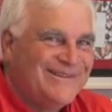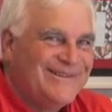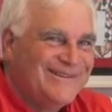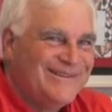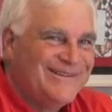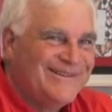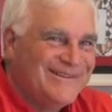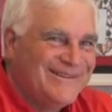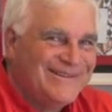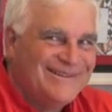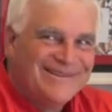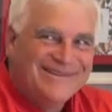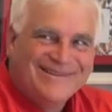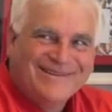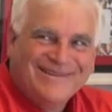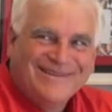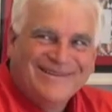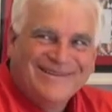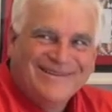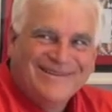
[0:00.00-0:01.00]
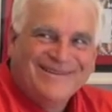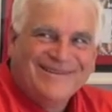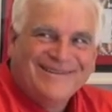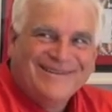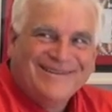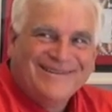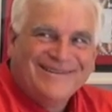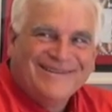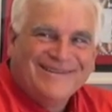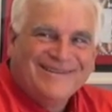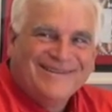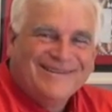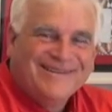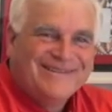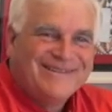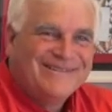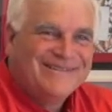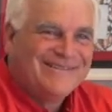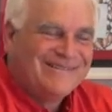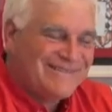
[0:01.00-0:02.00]

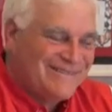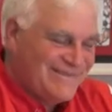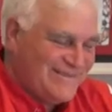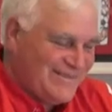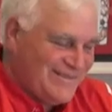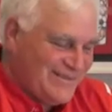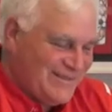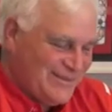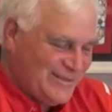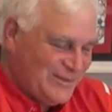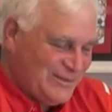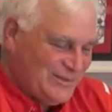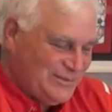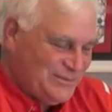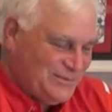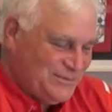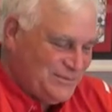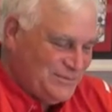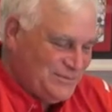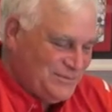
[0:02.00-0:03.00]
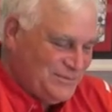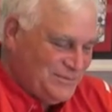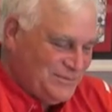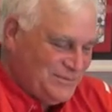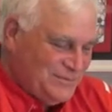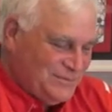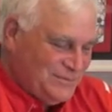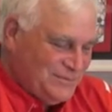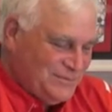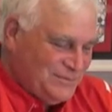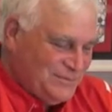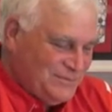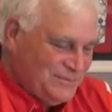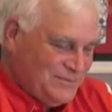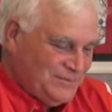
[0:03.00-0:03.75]
The person shown says nothing.